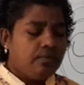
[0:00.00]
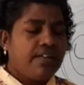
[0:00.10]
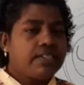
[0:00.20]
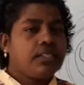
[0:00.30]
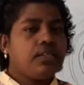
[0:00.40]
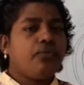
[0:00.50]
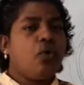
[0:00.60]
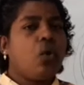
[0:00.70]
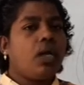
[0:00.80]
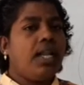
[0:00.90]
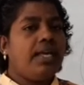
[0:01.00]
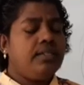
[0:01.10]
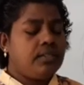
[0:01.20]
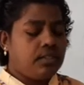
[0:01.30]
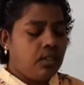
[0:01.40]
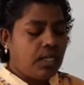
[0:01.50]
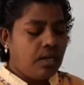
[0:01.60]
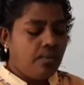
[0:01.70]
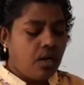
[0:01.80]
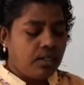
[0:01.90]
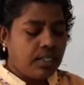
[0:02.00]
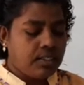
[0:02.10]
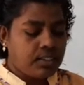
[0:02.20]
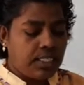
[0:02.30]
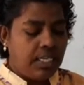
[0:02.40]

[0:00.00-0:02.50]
First 4 lines you can mark as